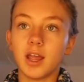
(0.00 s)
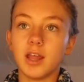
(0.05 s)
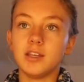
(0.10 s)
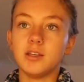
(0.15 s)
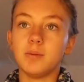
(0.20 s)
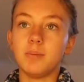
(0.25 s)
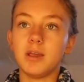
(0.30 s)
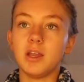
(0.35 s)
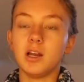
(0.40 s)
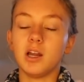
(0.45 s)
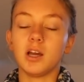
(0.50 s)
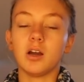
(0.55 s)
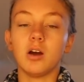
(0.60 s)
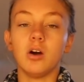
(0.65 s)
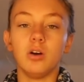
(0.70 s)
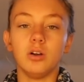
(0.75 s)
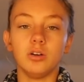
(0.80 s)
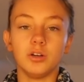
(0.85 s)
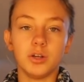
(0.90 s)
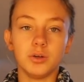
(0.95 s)
it to be like
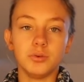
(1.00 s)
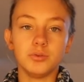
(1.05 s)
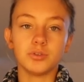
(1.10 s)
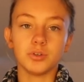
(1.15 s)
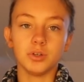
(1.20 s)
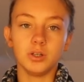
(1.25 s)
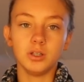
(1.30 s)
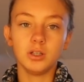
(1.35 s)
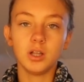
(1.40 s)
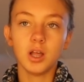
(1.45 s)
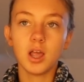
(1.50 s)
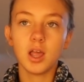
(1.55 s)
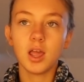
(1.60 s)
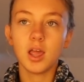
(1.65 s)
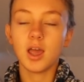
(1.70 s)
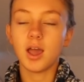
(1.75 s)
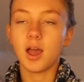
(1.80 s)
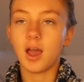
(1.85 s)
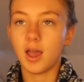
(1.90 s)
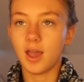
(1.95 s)
all neutral,
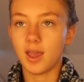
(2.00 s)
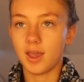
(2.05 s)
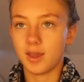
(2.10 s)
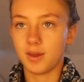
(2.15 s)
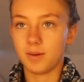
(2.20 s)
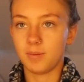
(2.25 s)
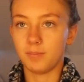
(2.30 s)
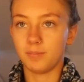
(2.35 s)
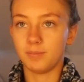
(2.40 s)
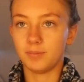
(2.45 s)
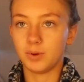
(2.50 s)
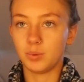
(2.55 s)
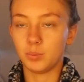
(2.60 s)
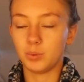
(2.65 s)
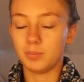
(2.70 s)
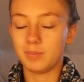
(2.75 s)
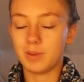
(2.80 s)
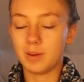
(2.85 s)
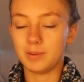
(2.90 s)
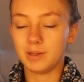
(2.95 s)

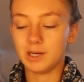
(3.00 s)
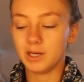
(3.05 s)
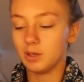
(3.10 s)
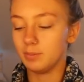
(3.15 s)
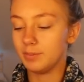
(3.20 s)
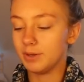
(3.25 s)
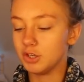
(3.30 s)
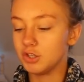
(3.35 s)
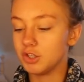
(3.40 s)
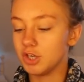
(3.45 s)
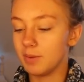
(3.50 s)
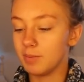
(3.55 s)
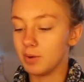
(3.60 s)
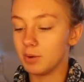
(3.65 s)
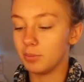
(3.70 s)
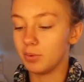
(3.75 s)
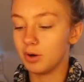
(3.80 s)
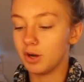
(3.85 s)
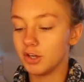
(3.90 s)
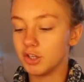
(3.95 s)
with maybe a little bit of
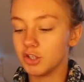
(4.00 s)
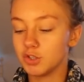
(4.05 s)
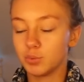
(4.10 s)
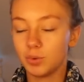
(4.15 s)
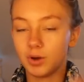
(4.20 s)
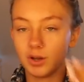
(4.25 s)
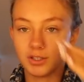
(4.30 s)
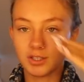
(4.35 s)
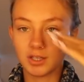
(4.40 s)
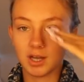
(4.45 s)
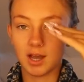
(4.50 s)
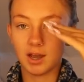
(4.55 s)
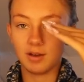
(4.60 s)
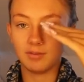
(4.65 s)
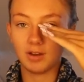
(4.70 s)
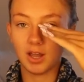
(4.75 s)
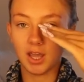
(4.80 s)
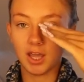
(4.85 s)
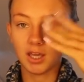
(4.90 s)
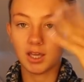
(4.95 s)
shimmer, but I just want to
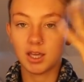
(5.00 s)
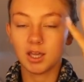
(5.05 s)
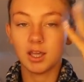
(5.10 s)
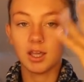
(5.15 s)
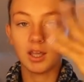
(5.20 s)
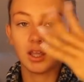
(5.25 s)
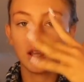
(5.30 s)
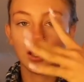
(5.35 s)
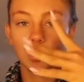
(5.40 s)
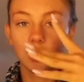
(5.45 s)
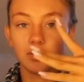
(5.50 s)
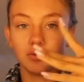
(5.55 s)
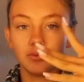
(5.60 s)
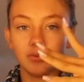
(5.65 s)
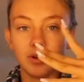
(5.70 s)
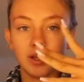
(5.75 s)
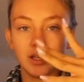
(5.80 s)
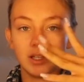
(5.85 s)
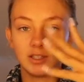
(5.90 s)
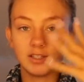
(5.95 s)
have like
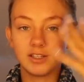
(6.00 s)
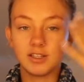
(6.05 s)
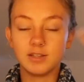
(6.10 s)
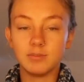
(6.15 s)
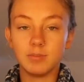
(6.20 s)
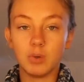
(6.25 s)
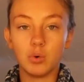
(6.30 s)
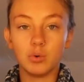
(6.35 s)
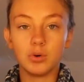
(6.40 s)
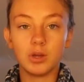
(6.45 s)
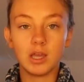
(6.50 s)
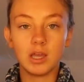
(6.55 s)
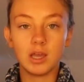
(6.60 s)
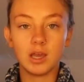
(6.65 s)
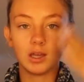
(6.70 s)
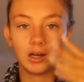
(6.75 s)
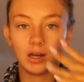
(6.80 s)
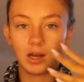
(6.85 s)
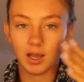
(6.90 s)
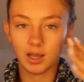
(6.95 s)
real smoky
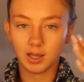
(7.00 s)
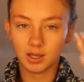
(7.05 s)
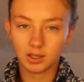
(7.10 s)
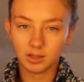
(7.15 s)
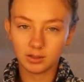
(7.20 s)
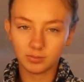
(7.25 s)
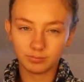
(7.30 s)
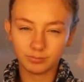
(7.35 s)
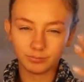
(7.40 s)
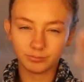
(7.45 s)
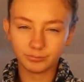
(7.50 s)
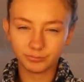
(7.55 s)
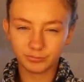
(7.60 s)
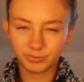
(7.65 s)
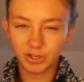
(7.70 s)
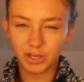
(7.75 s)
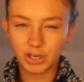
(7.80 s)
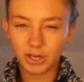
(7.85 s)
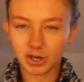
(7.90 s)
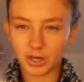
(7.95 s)
and like,
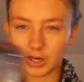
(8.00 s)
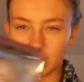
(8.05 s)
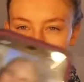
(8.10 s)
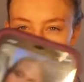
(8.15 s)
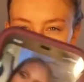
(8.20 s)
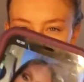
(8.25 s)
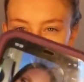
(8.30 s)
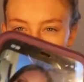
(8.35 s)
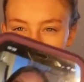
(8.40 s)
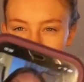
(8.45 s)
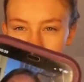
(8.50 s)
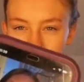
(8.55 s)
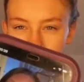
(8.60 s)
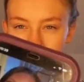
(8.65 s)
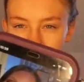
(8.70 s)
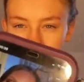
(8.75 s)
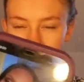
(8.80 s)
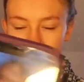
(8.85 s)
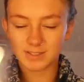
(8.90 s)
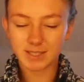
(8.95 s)
you know what I mean, just
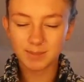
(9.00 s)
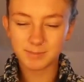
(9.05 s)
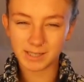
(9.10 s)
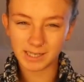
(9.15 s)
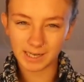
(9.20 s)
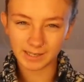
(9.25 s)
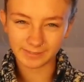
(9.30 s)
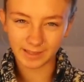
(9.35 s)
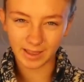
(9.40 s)
something like